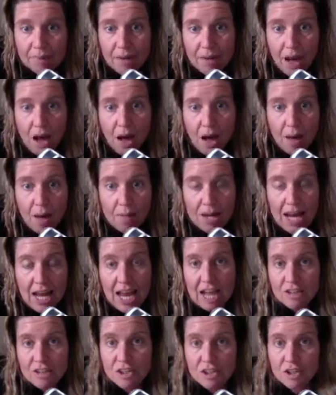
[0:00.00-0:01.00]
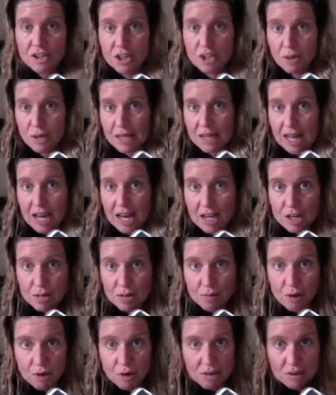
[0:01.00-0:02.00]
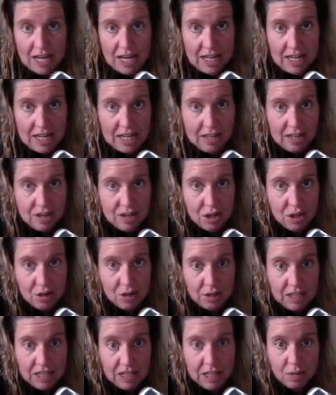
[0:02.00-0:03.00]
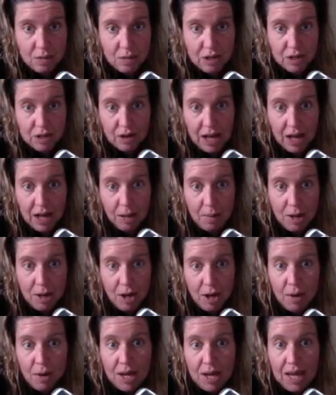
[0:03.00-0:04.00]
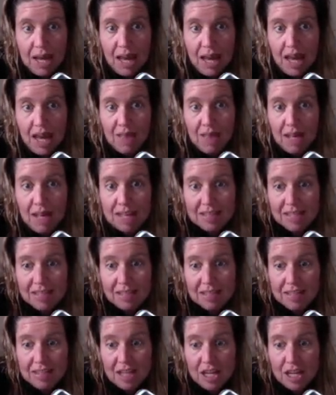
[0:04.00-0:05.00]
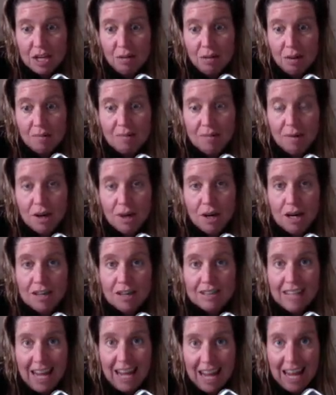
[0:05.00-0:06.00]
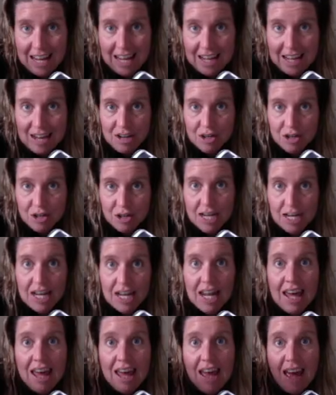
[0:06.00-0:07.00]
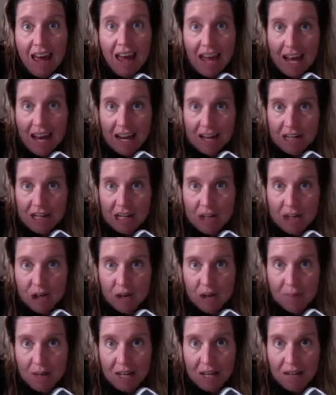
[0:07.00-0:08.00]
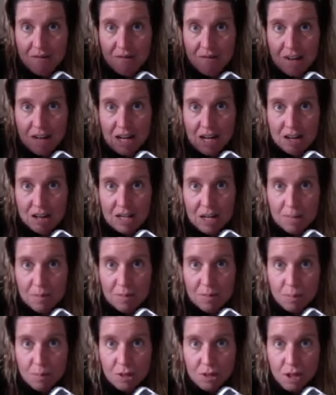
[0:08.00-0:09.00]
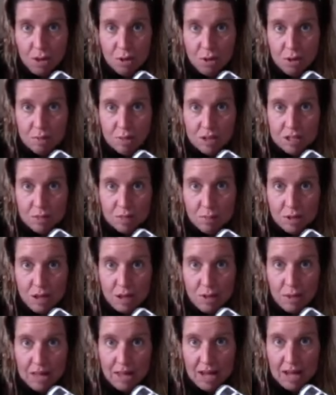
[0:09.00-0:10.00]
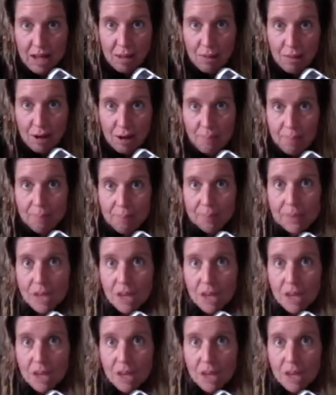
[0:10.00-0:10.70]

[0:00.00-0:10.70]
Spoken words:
And as you're doing that, you're rotating, so you're leading with your elbow, and that's going to set you up for a nice hand entry. Hand entry meaning fingertips below the wrist, below the elbow.